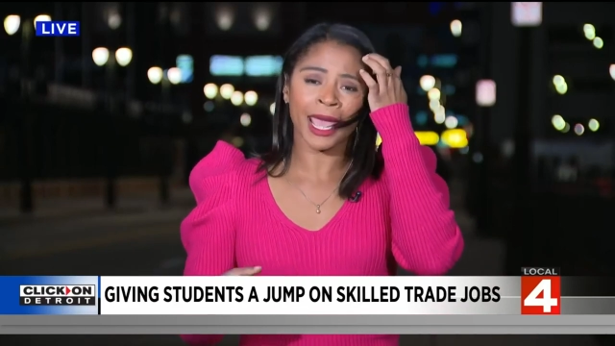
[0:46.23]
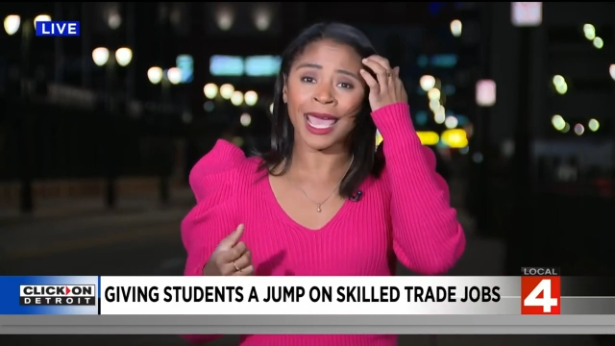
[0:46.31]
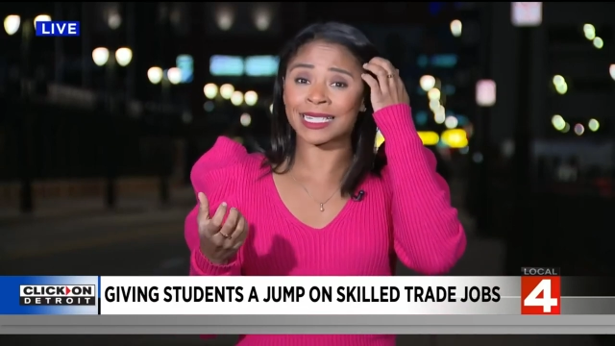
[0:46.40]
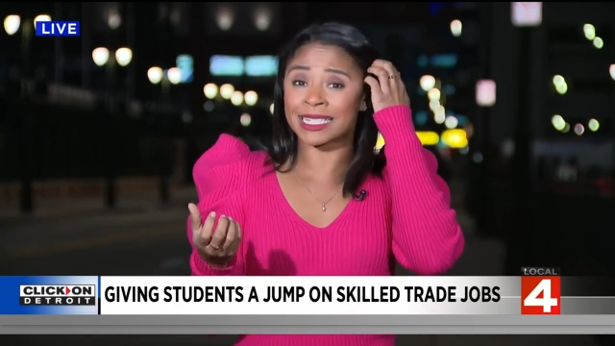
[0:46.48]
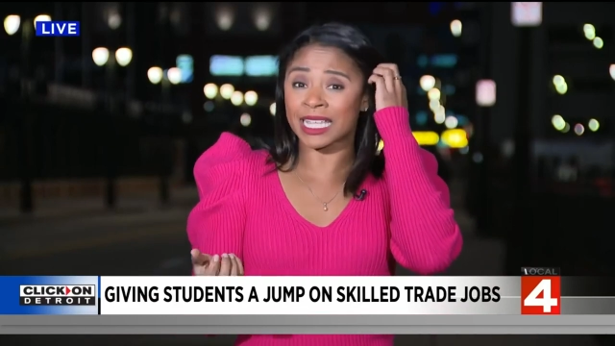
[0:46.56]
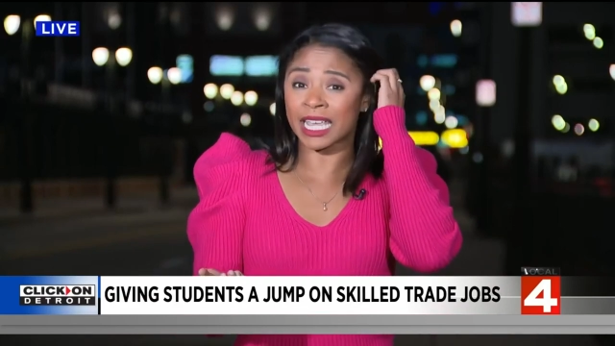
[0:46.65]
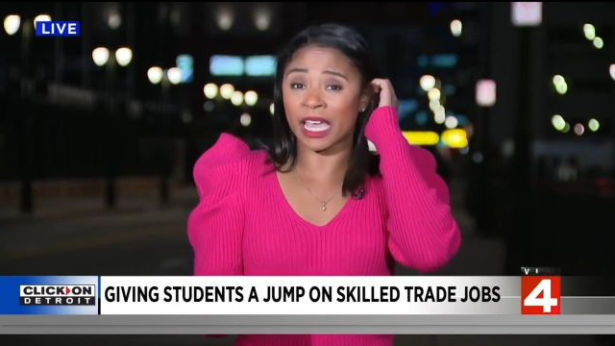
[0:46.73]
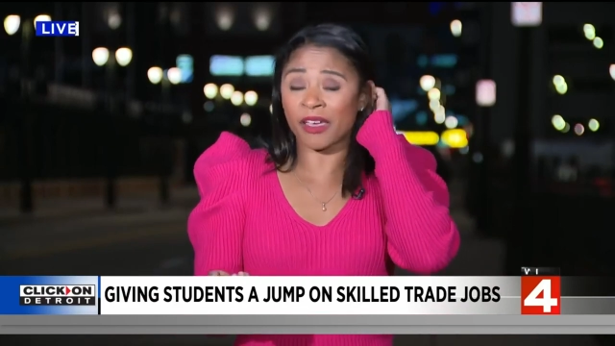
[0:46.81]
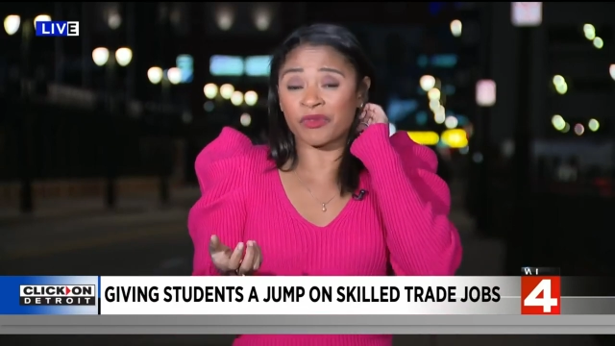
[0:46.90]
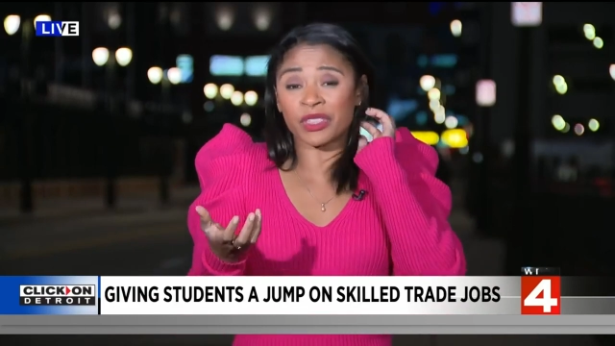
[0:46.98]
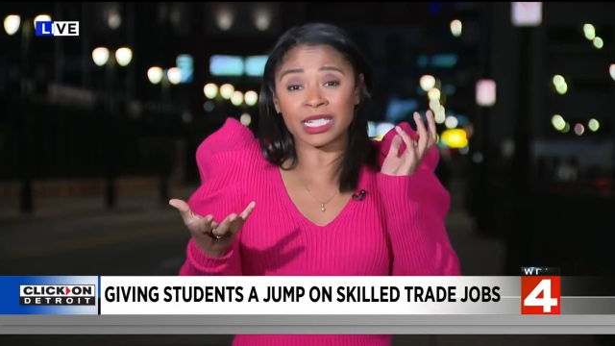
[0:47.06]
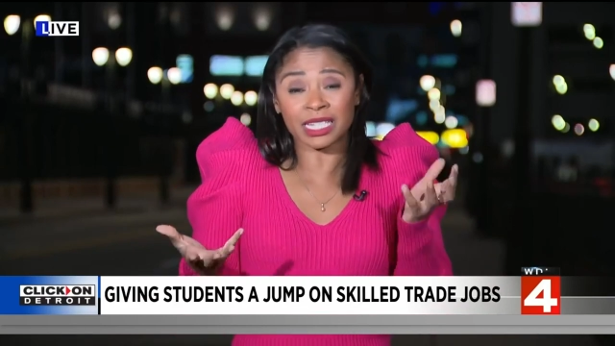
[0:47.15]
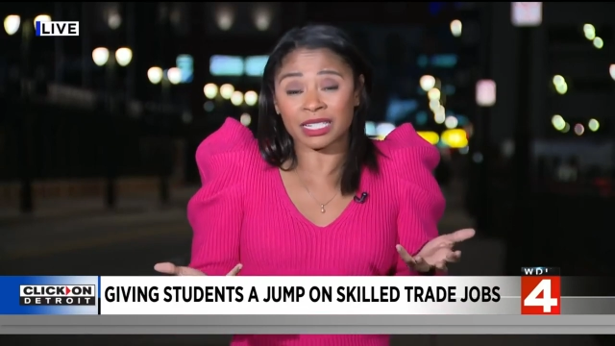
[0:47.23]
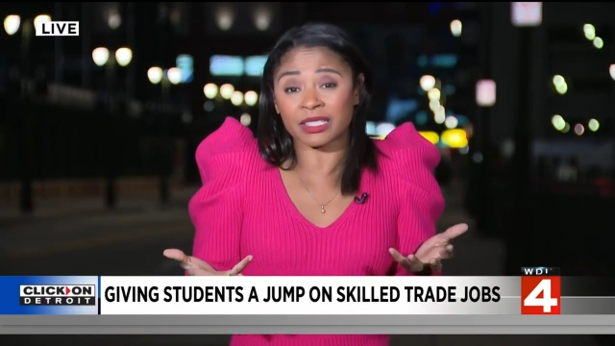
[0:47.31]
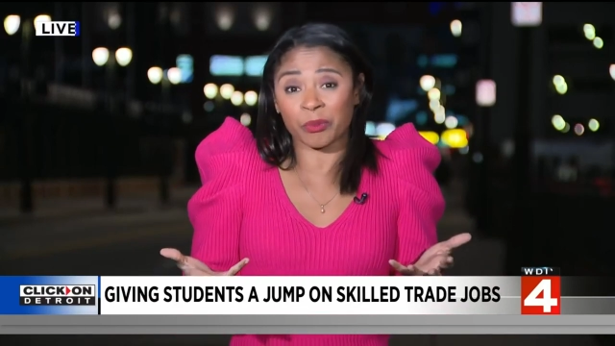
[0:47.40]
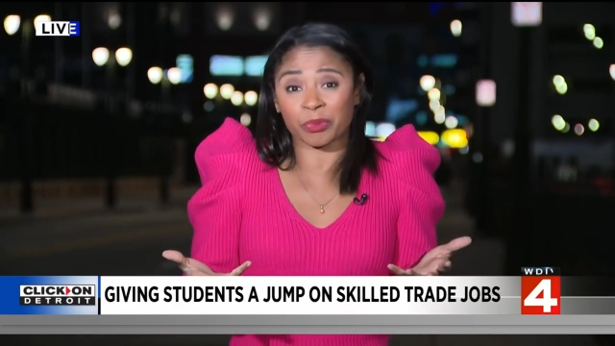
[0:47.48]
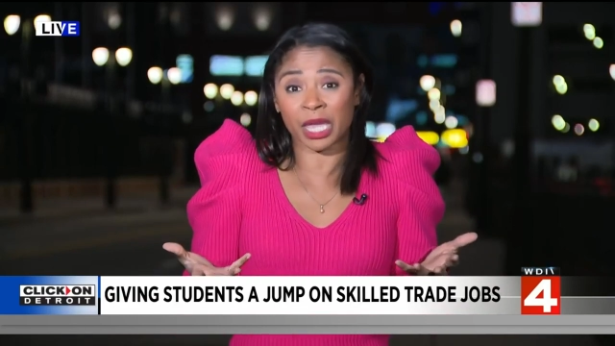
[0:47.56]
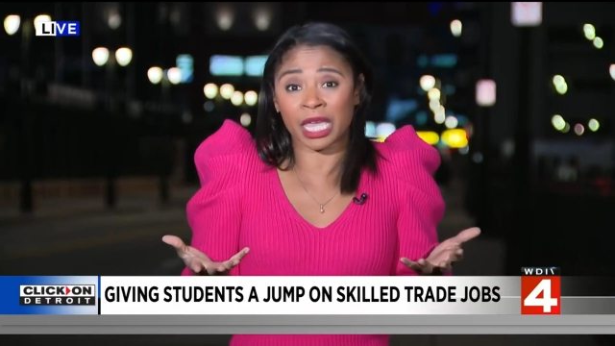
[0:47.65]
and see if this is
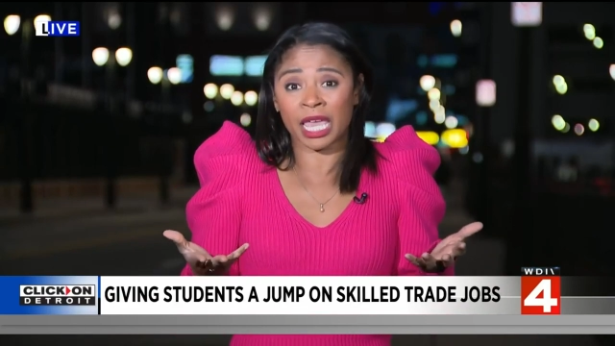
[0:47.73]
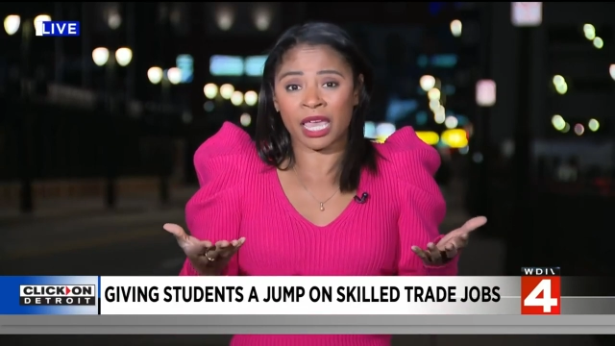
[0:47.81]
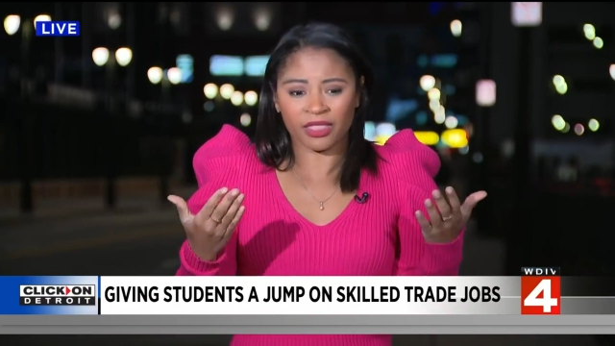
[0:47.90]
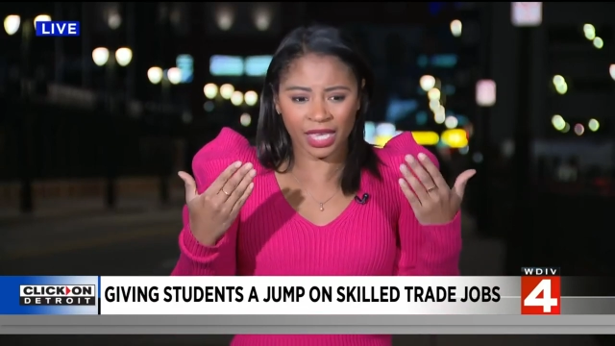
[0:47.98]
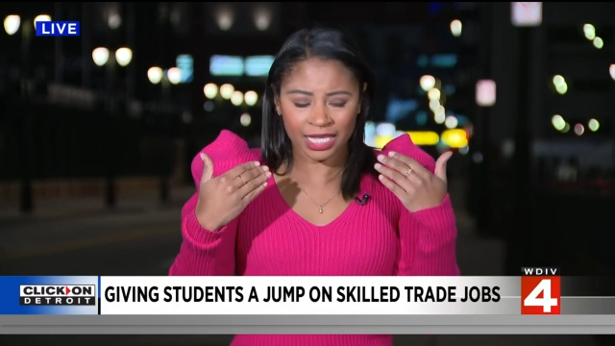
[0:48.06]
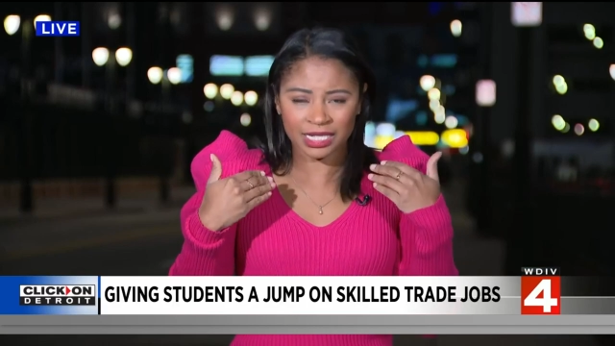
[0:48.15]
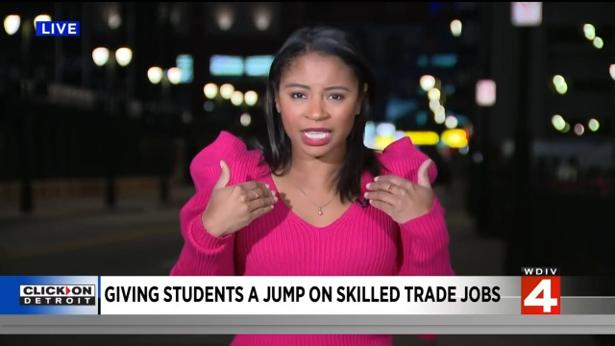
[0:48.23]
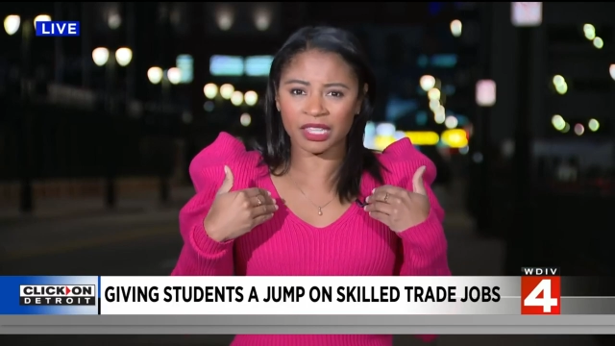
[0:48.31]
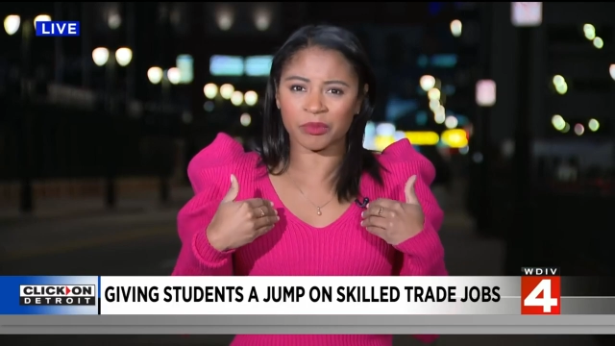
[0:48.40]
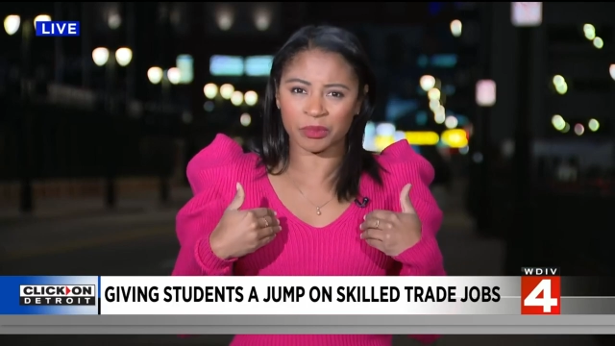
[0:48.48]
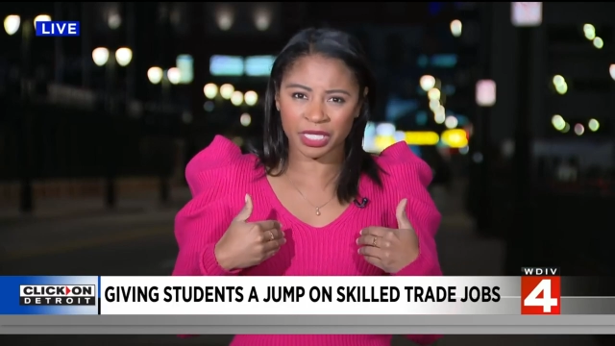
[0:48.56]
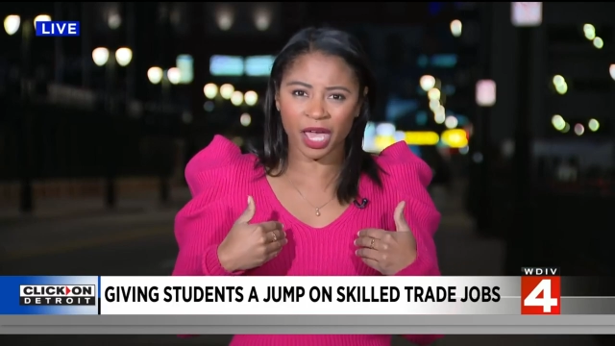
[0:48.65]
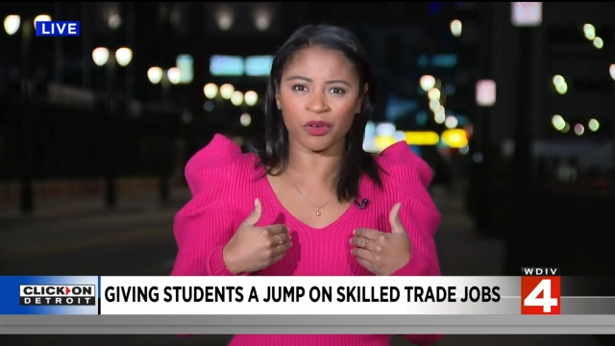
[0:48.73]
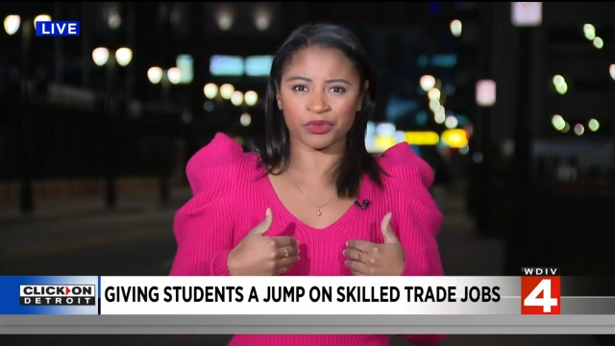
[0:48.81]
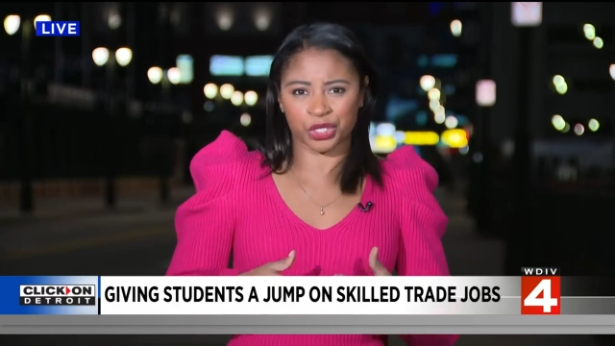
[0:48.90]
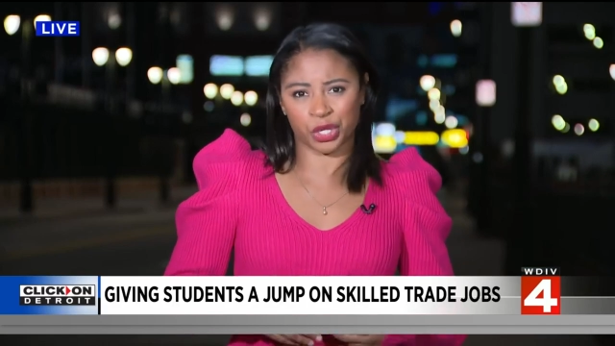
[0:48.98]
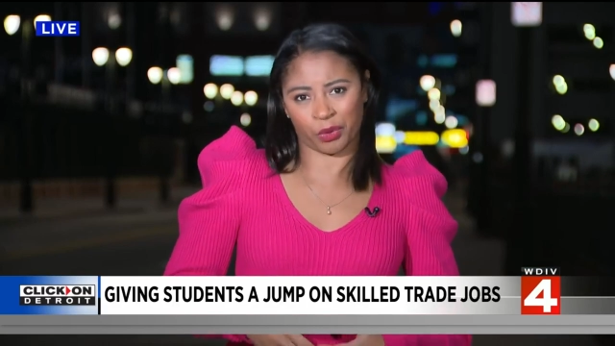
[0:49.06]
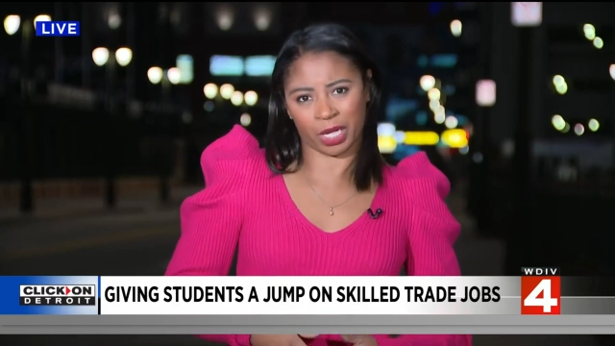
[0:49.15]
something they can see
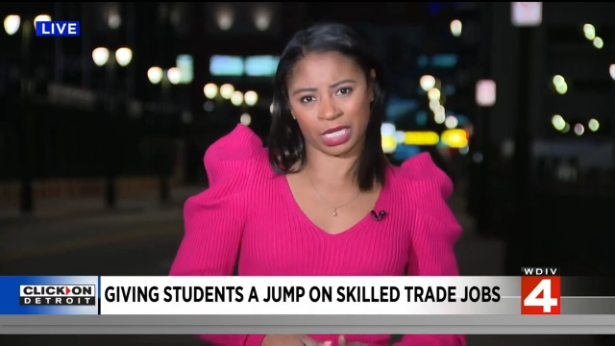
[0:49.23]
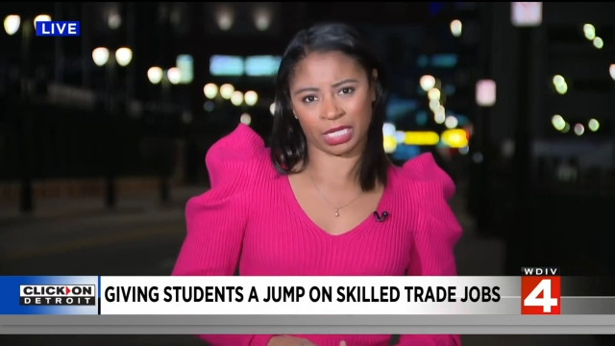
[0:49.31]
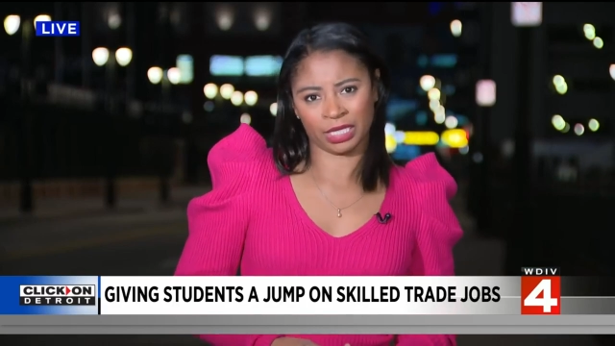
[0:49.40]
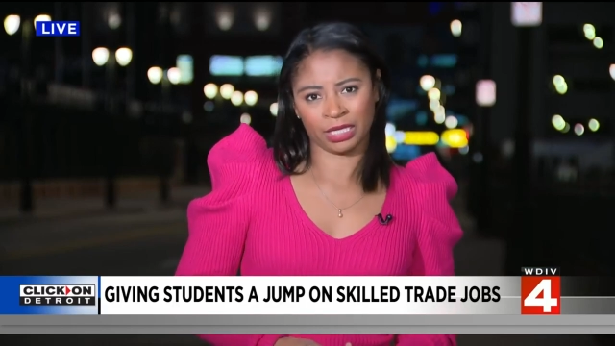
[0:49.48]
themselves doing.